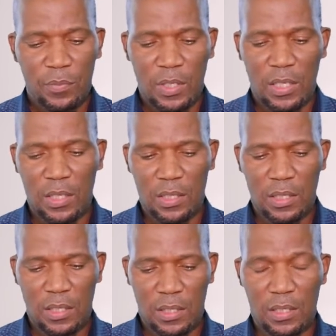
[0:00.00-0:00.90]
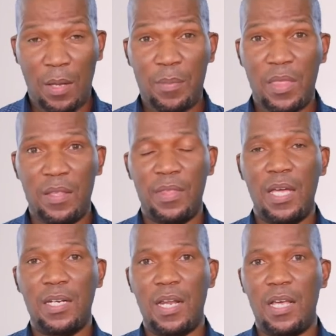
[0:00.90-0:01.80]
it is something
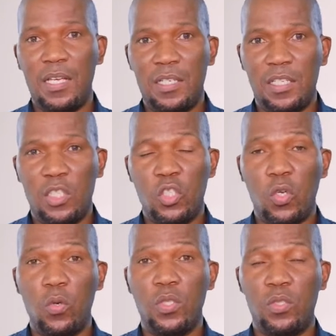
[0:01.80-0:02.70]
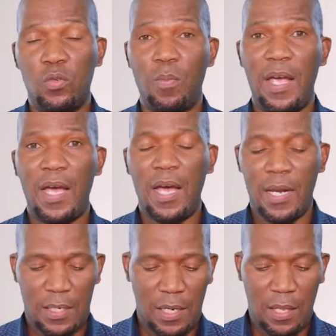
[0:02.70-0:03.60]
that it is close to my
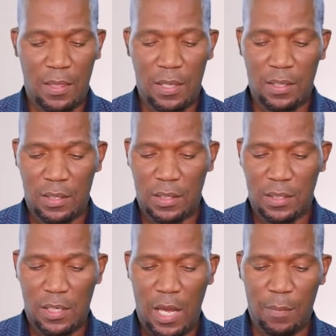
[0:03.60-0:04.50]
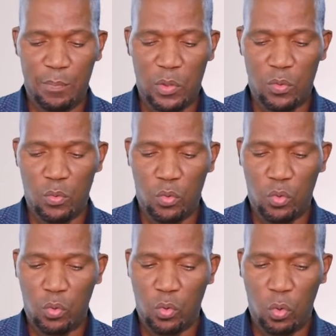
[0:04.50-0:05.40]
heart, and I think it is helping you
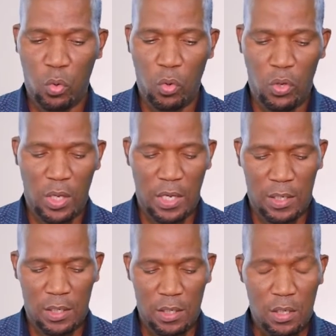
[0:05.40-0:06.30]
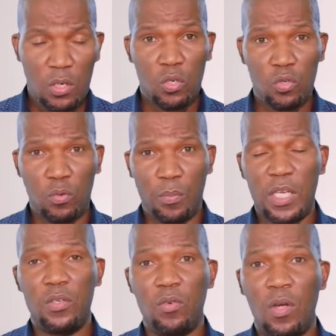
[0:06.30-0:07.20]
to grow and to
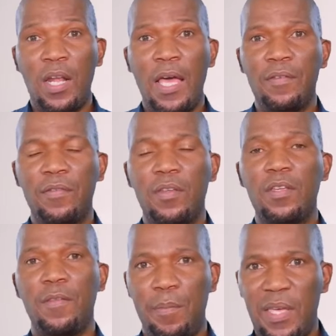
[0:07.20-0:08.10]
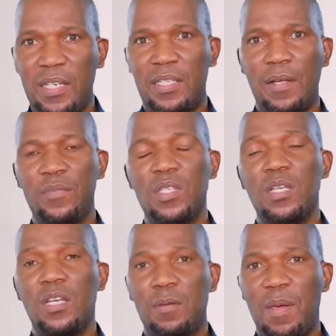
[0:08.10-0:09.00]
make your life better.
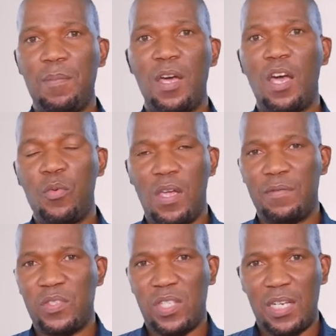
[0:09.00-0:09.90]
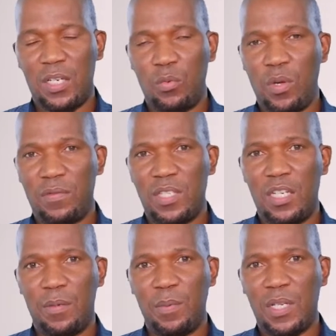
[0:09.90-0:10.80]
Remember how we have started. We have
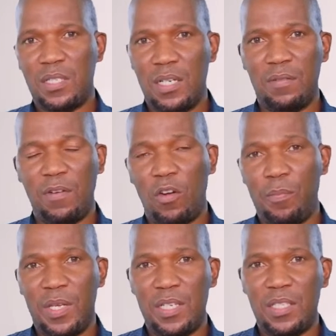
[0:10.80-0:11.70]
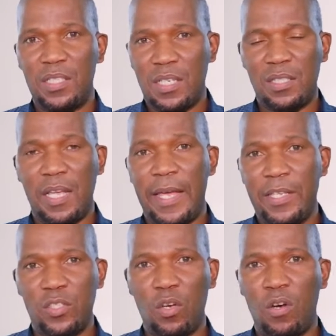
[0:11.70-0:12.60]
said personal development is a
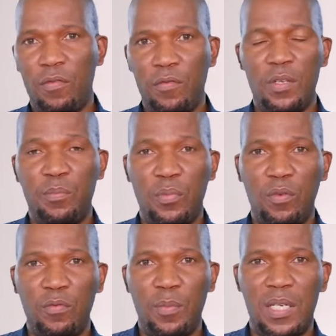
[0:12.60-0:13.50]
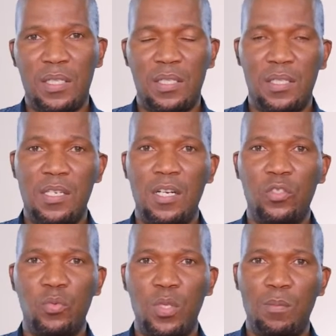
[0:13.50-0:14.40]
science of improvement. It
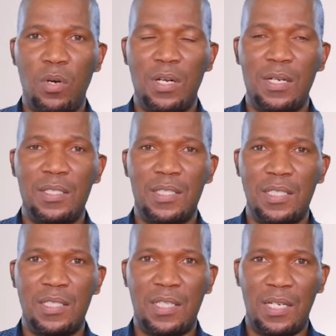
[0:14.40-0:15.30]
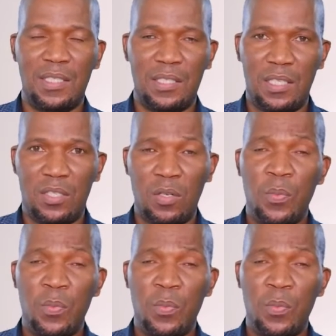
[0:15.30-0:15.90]
deals with models and strategies